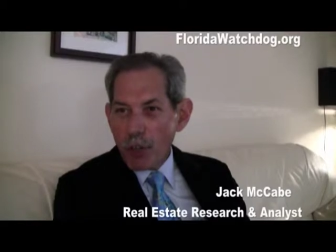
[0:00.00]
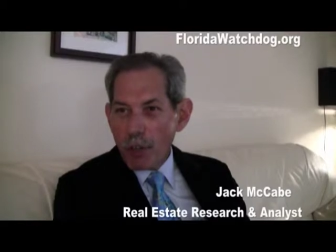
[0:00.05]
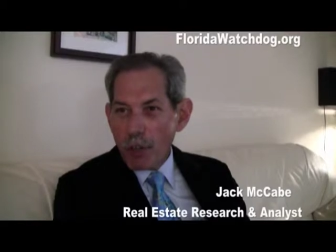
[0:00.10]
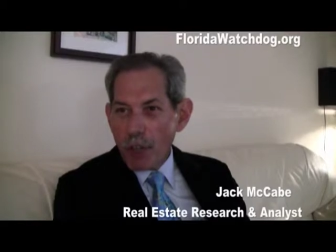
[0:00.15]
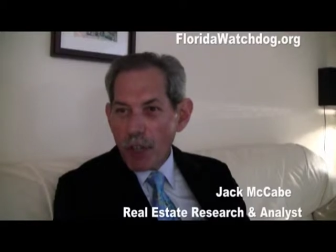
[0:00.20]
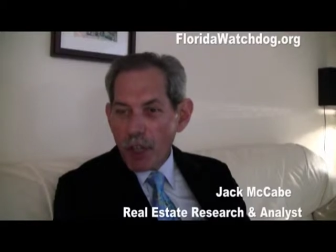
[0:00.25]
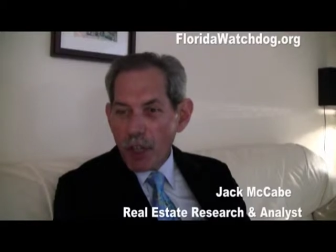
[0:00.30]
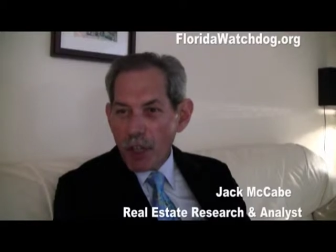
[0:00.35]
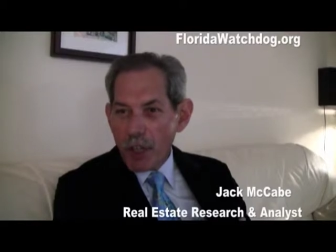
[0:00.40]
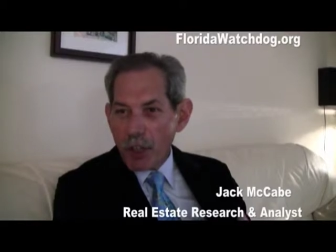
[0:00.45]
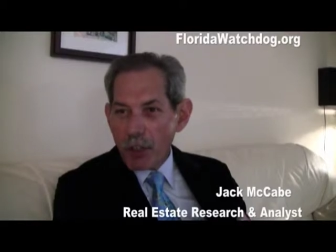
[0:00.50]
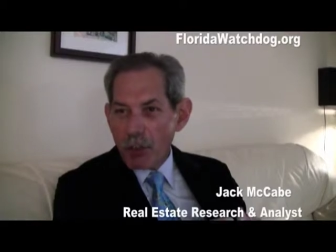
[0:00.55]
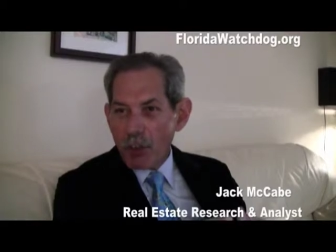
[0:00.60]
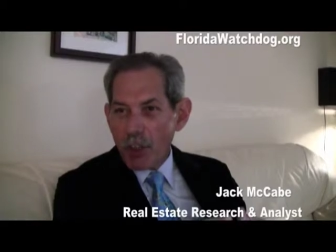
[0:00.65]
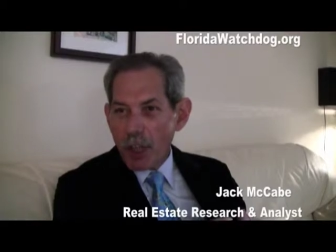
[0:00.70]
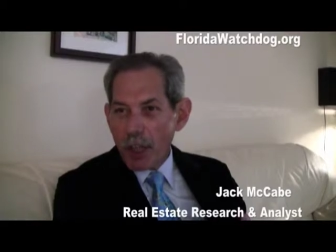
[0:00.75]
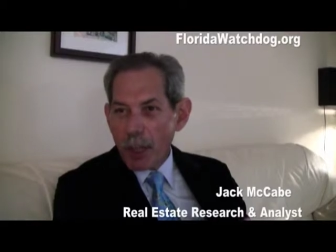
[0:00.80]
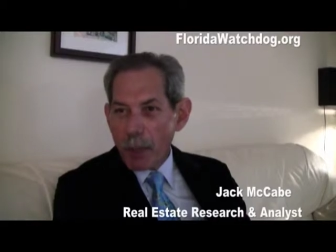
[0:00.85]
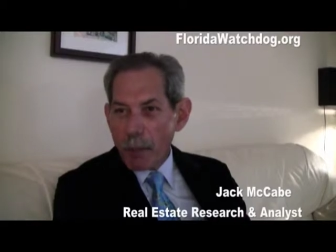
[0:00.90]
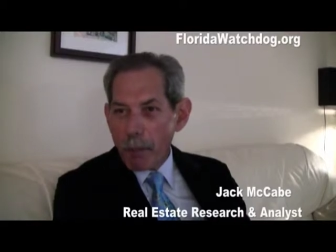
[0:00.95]
because they
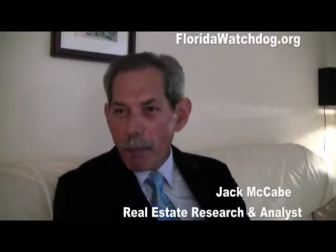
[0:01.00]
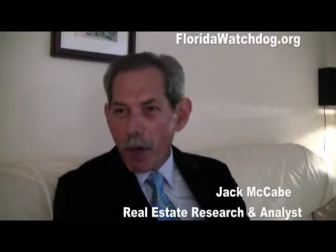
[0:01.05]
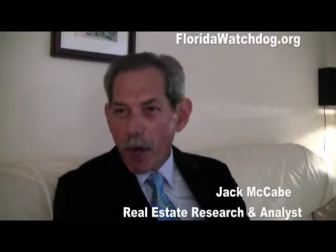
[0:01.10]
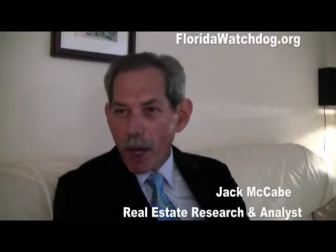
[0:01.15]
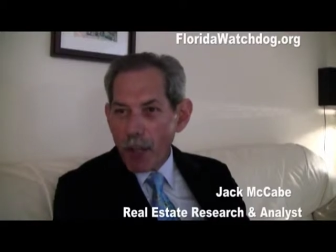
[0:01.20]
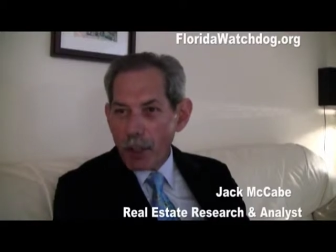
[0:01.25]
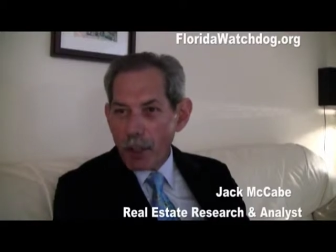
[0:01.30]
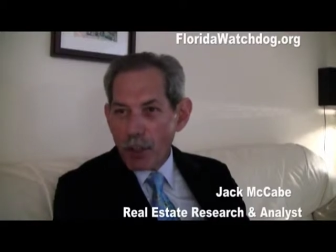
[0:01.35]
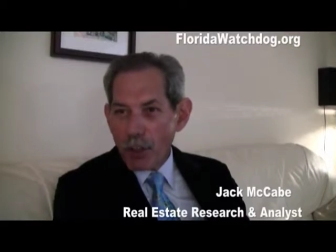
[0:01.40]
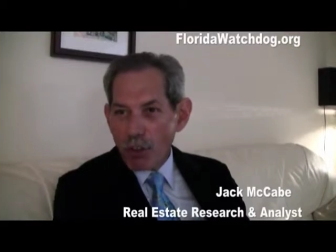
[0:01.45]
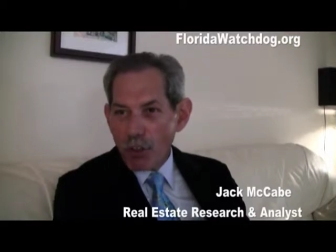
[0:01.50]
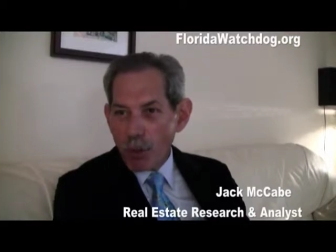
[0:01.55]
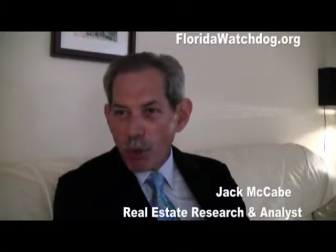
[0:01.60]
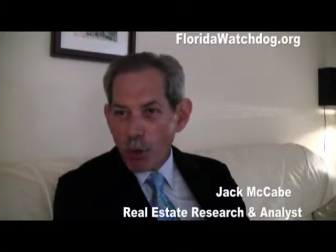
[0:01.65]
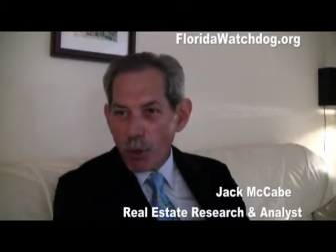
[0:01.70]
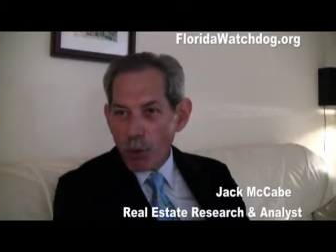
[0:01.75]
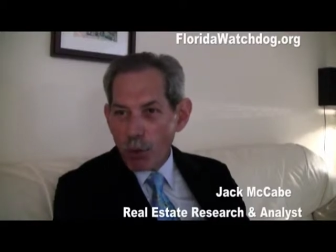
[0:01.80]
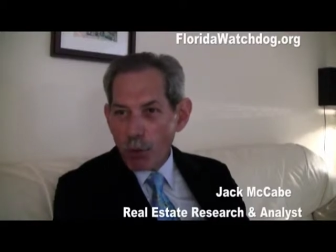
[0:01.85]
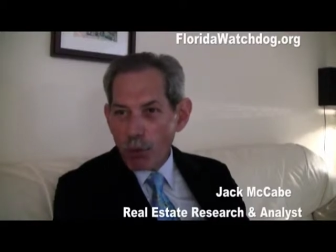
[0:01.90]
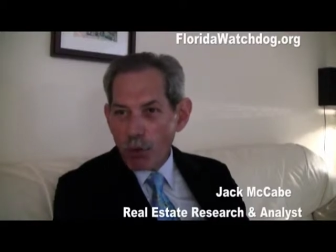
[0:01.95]
can buy these
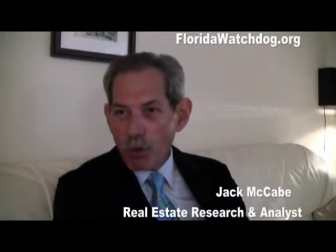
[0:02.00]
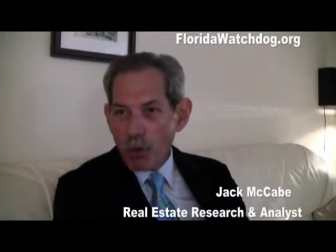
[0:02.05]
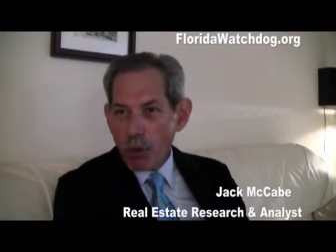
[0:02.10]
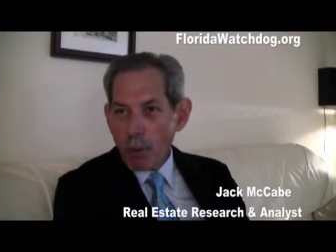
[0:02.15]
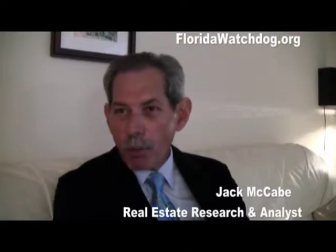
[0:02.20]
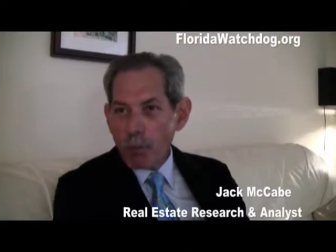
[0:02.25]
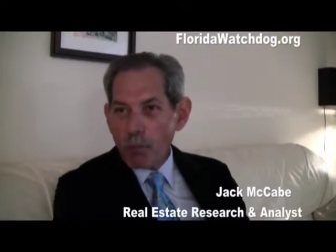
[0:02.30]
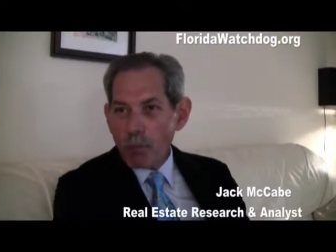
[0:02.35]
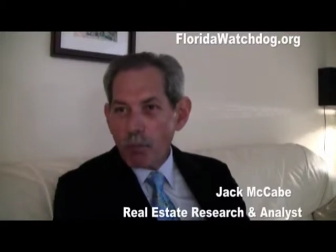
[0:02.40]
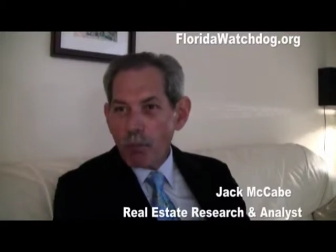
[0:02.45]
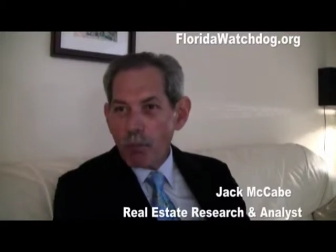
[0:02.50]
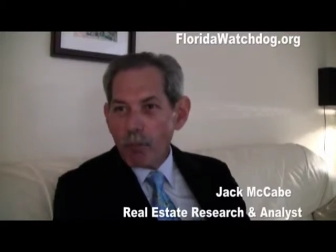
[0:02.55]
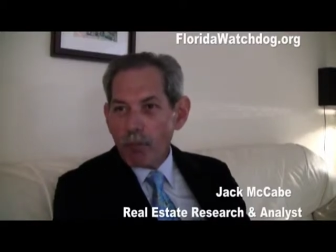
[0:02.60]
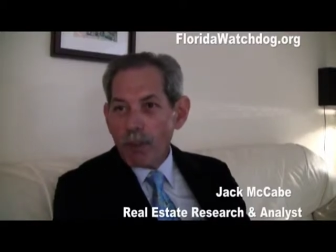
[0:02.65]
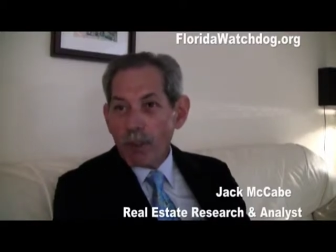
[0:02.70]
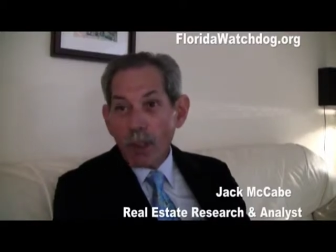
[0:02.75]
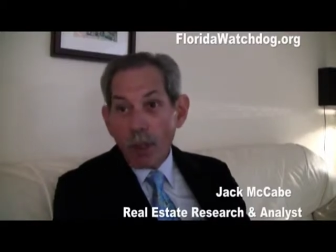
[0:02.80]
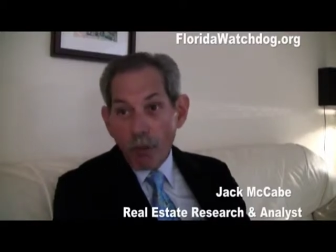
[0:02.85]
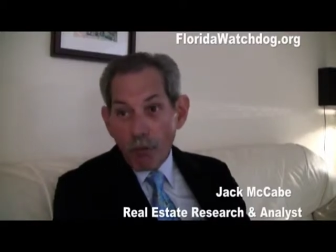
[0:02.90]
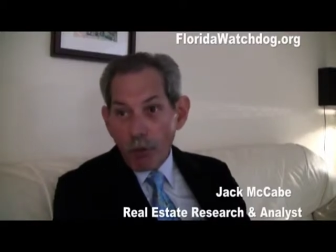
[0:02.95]
homes
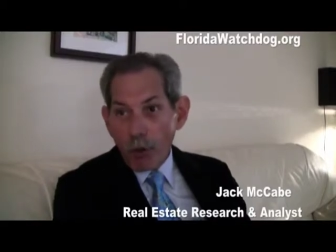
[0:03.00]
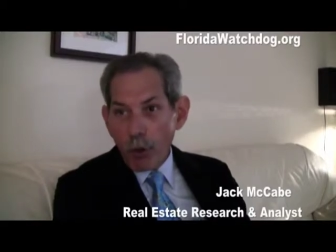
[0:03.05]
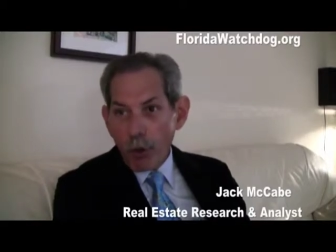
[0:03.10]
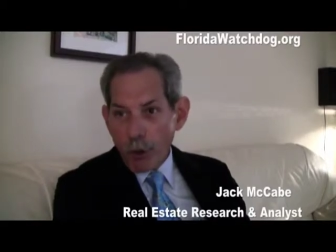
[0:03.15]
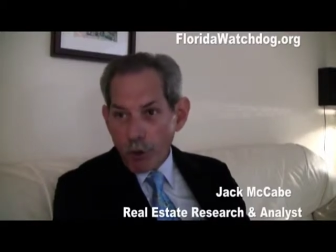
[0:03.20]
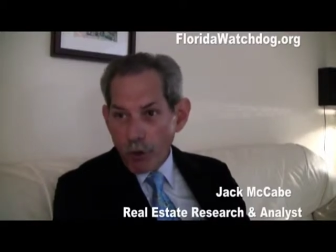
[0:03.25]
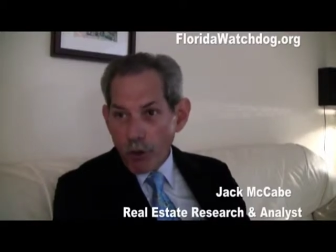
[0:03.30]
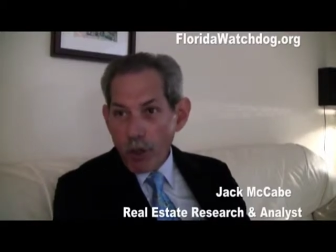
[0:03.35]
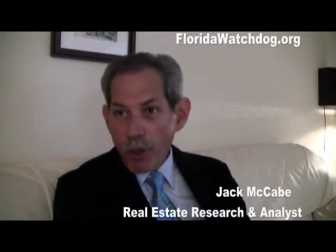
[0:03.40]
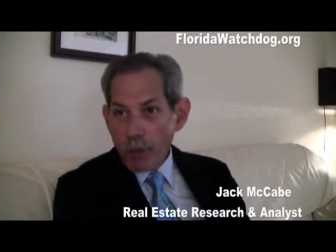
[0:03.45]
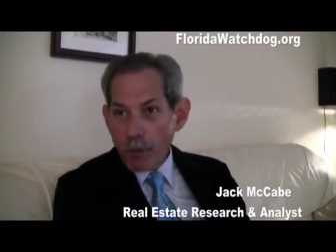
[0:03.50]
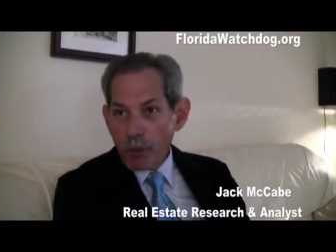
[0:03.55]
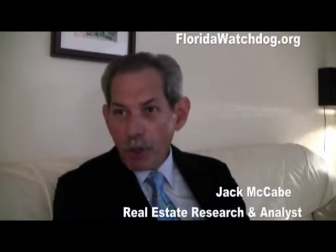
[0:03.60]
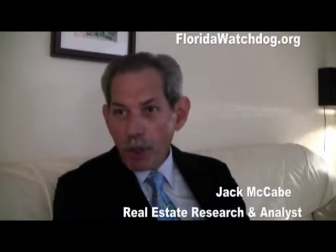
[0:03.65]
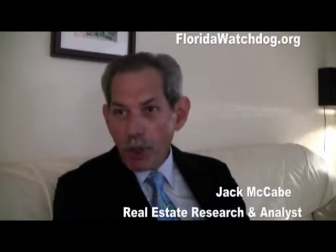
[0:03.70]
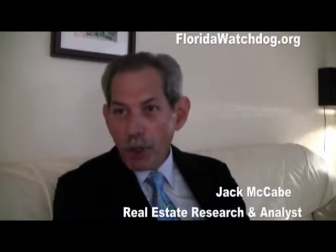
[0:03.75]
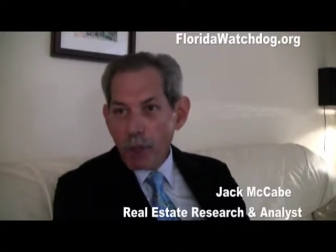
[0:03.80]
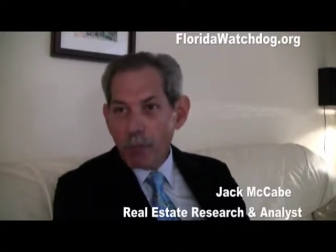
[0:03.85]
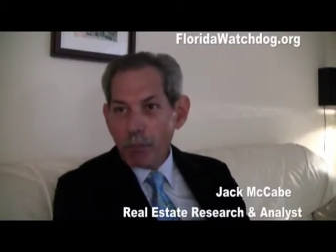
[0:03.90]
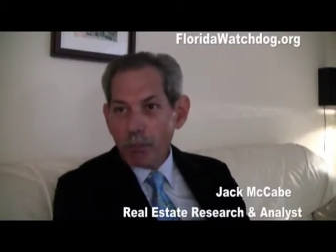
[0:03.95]
very cheaply,